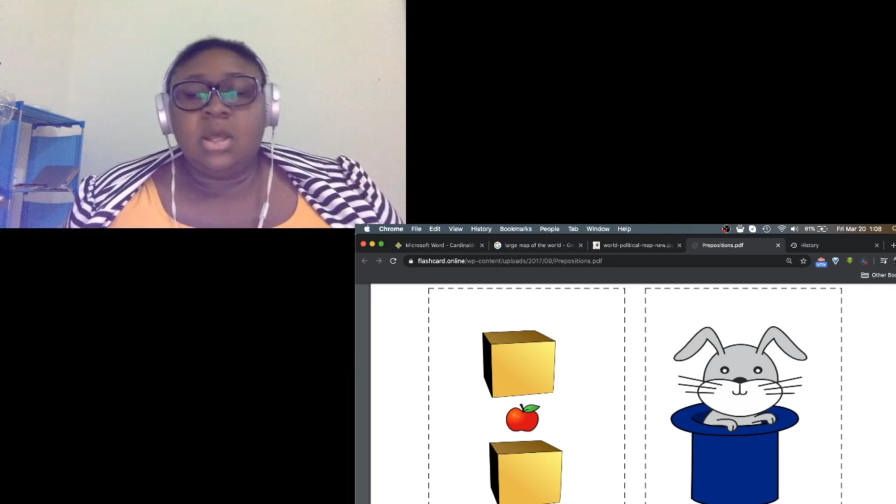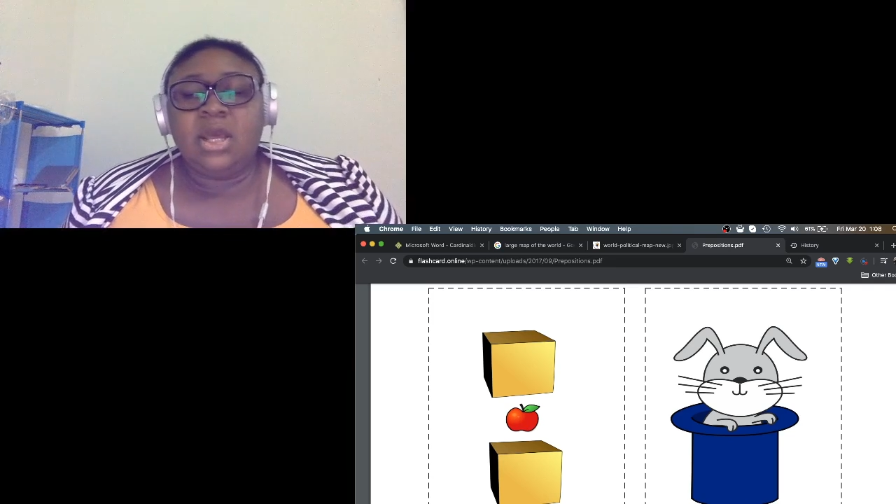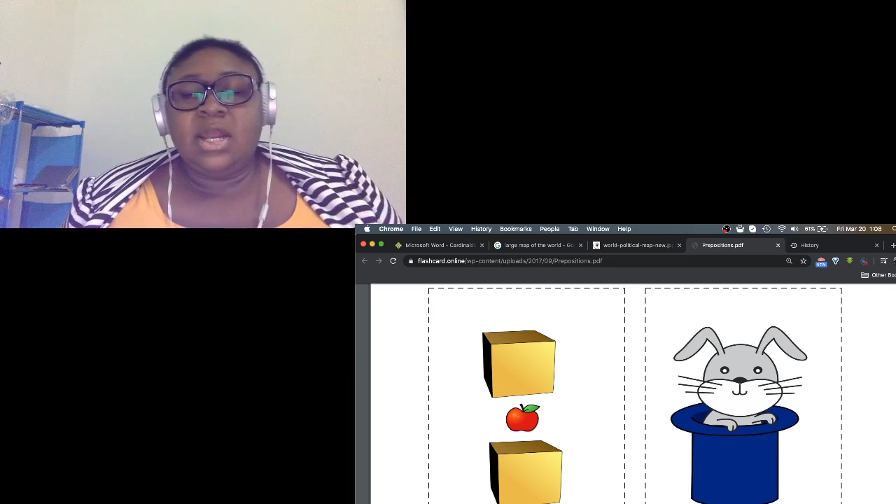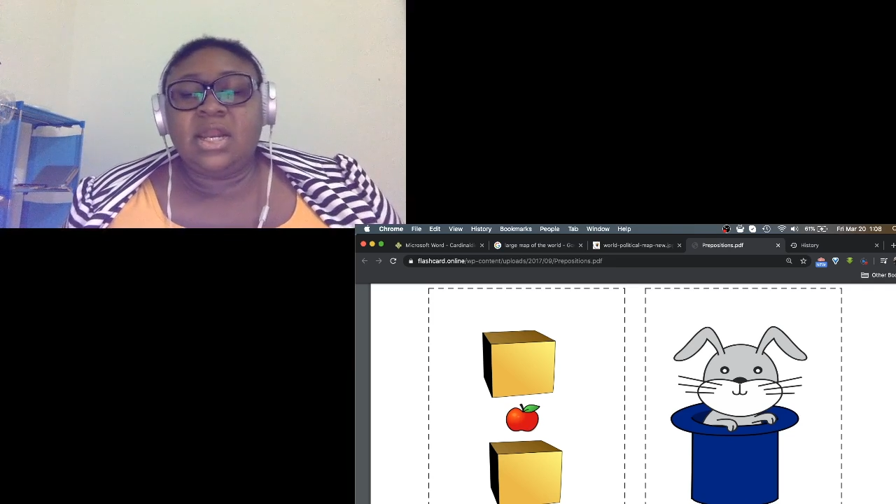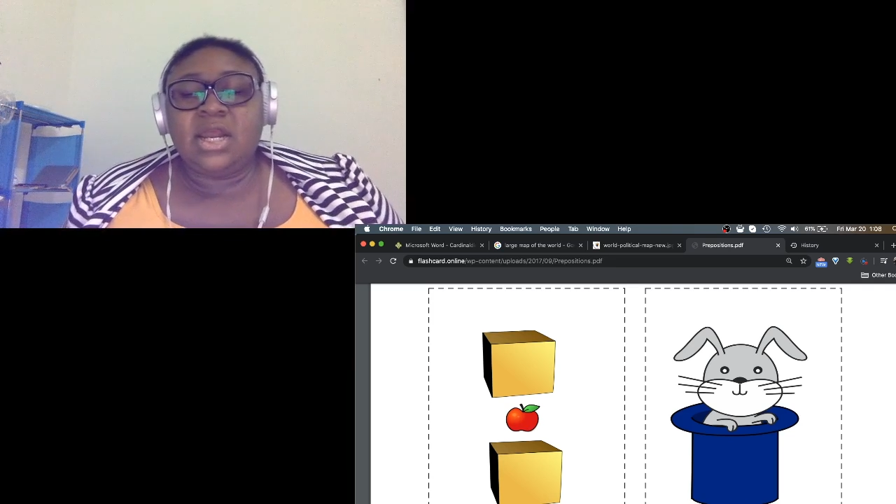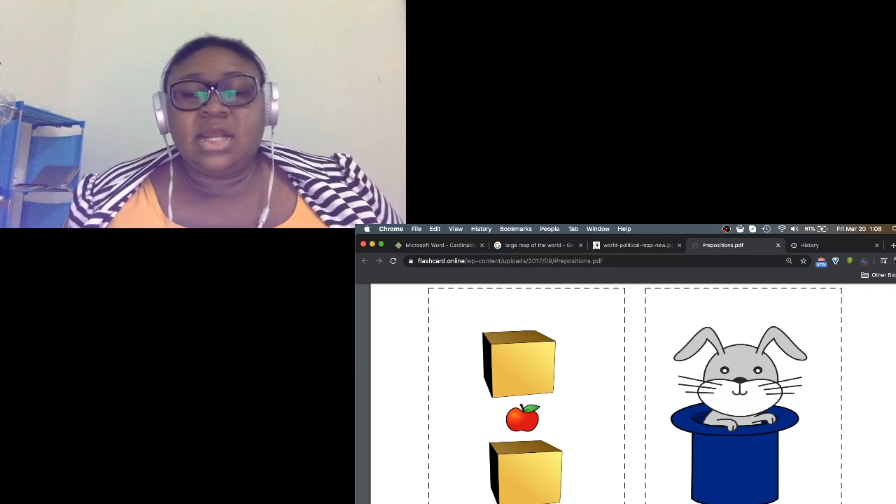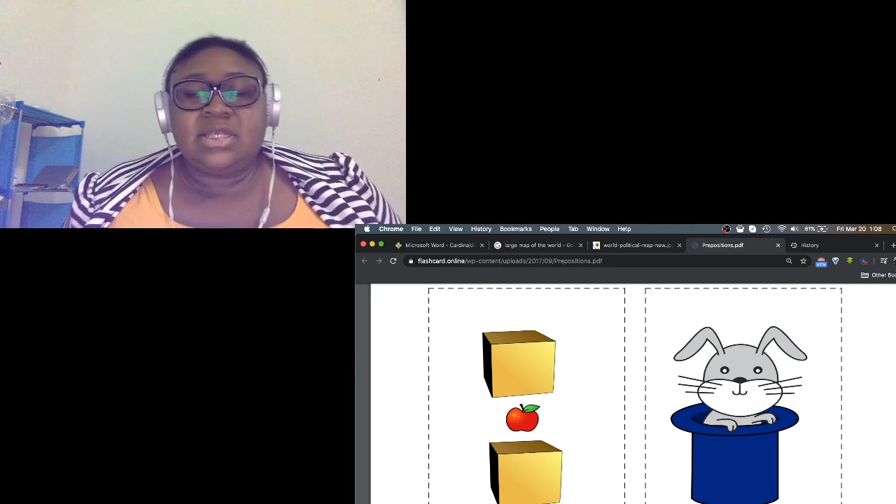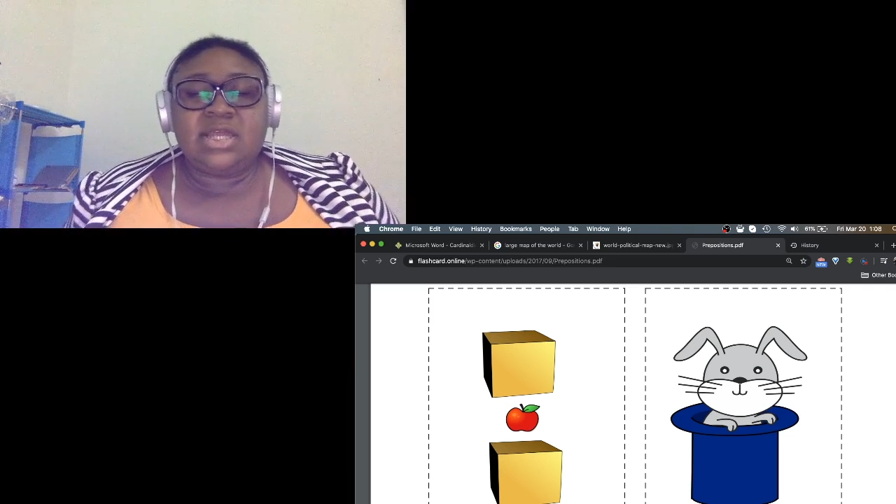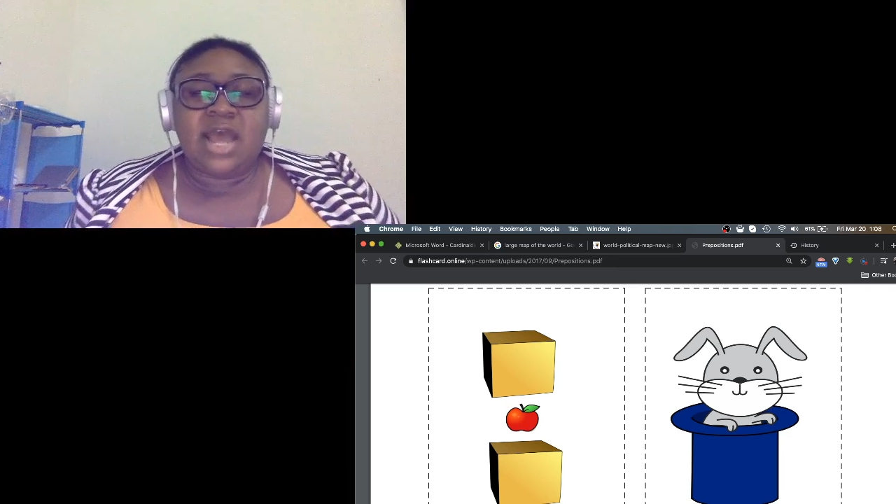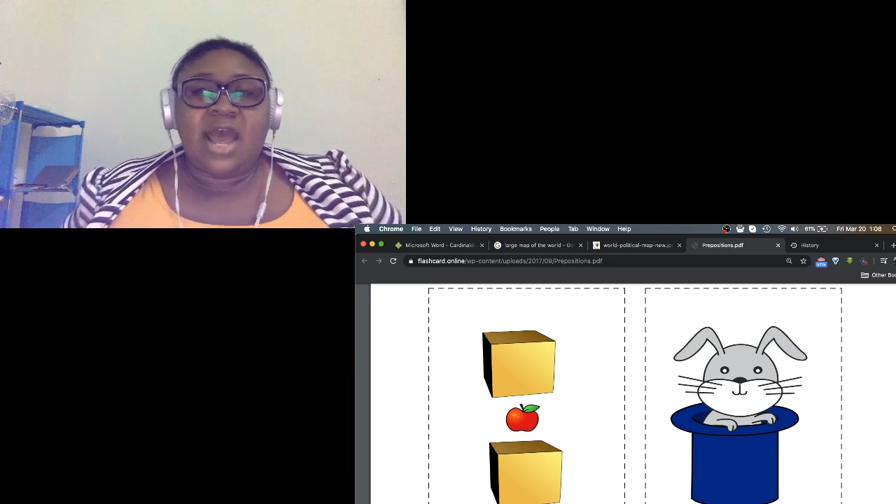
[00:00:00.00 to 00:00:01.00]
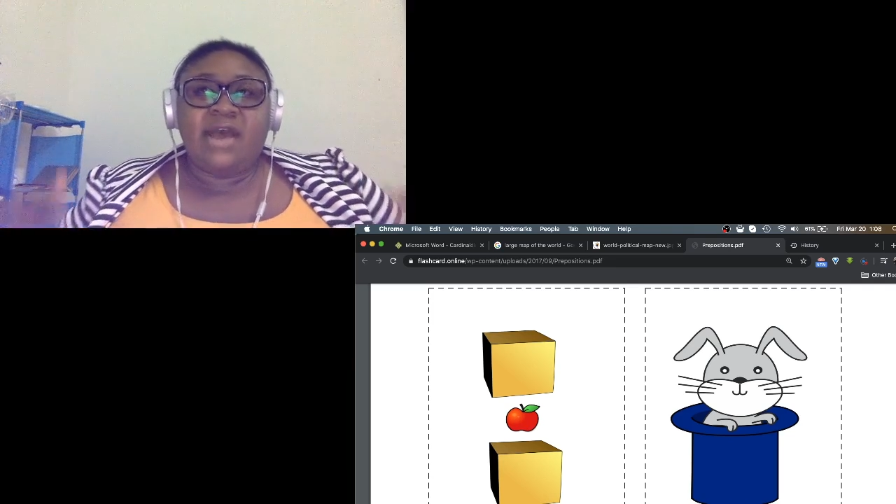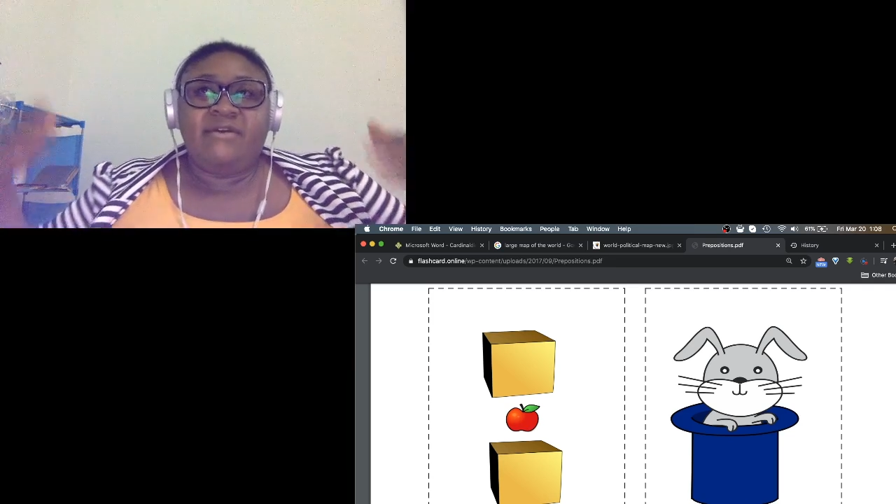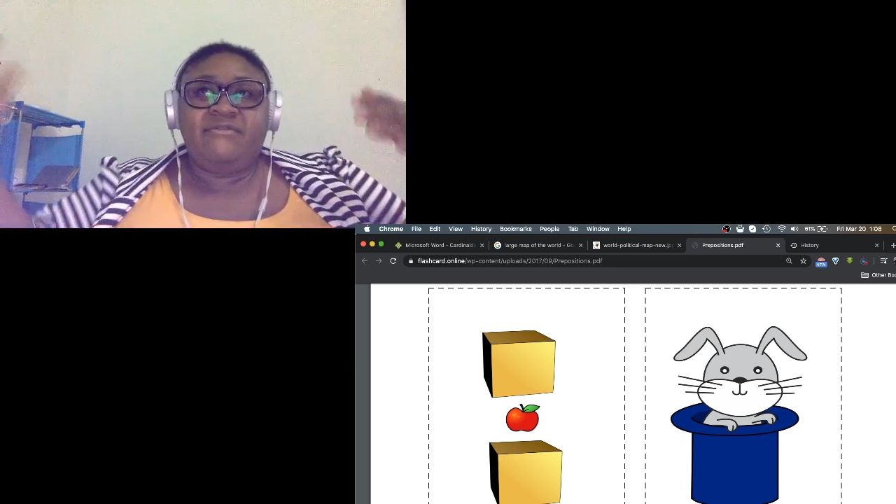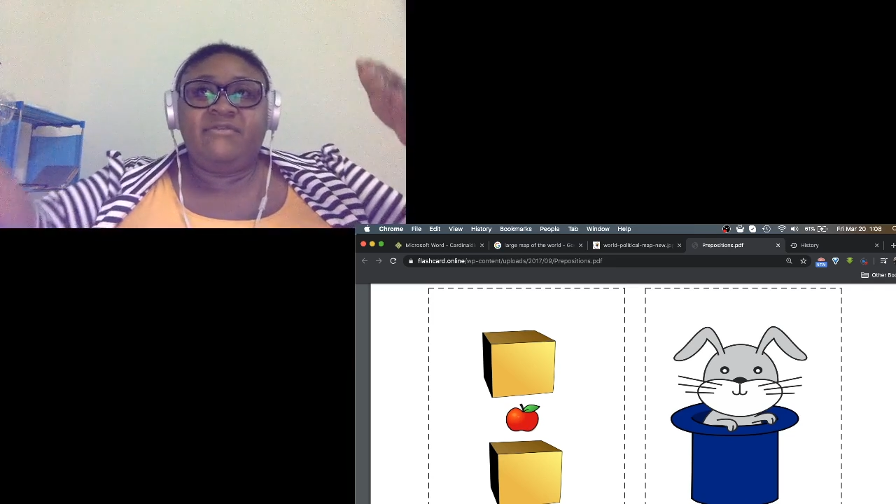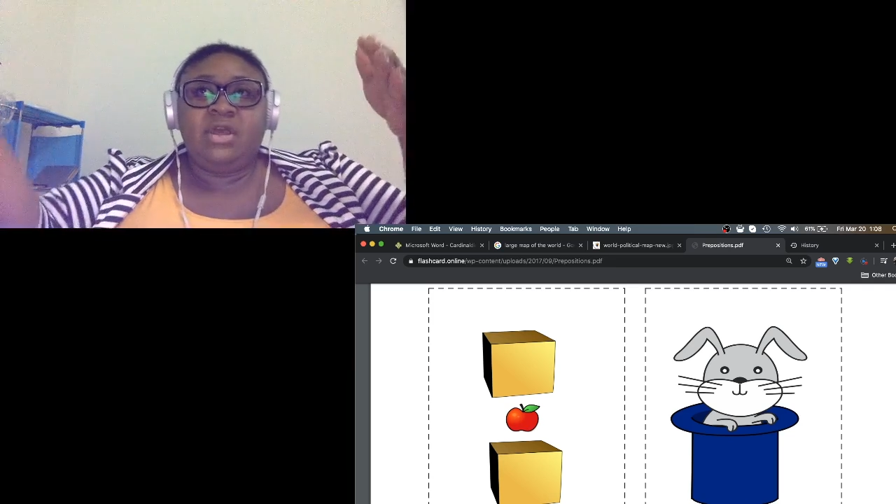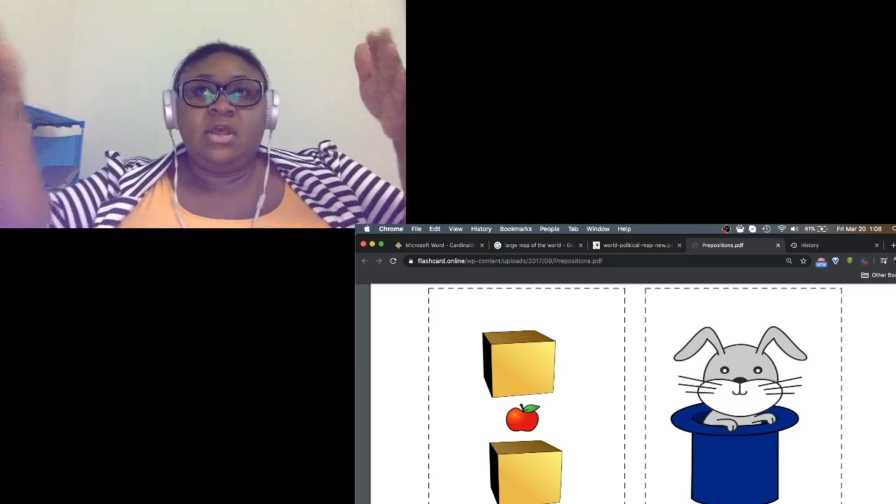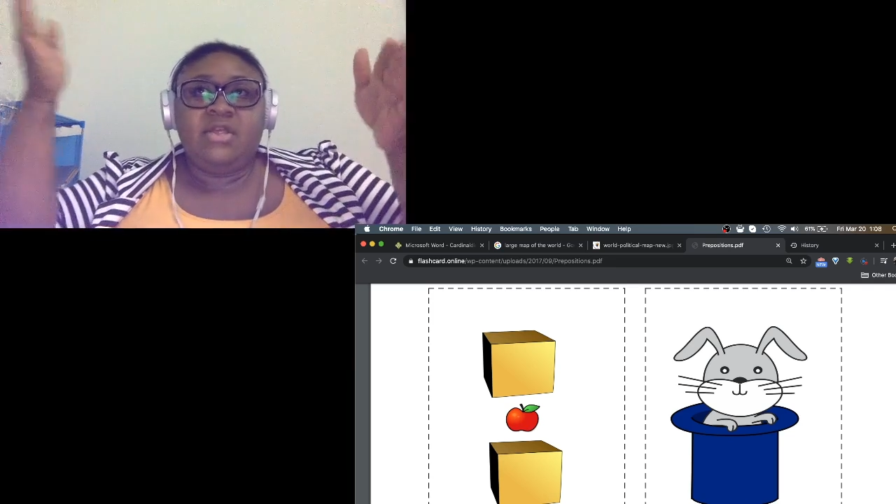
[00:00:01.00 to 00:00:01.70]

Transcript: it needs to have